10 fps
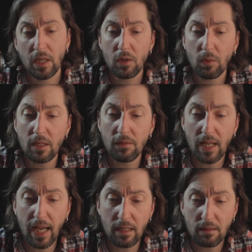It will even
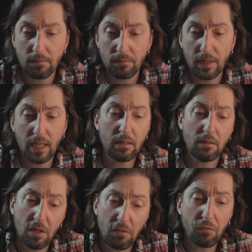add that
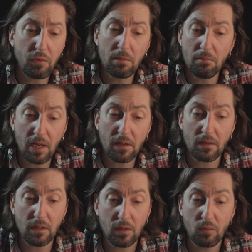if we
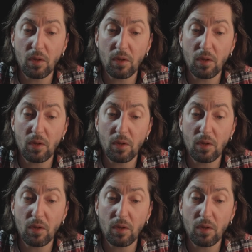mix it